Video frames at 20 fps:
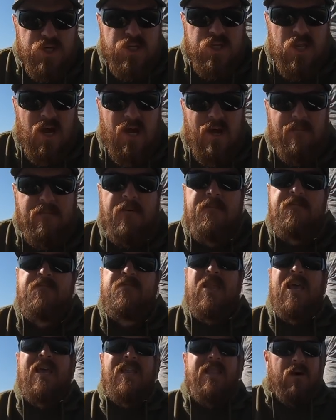stop,
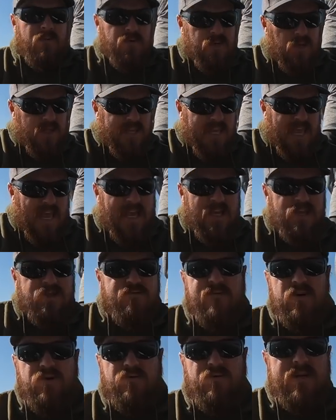that was on the edge of
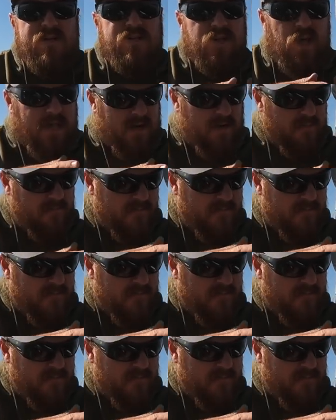a creek channel, a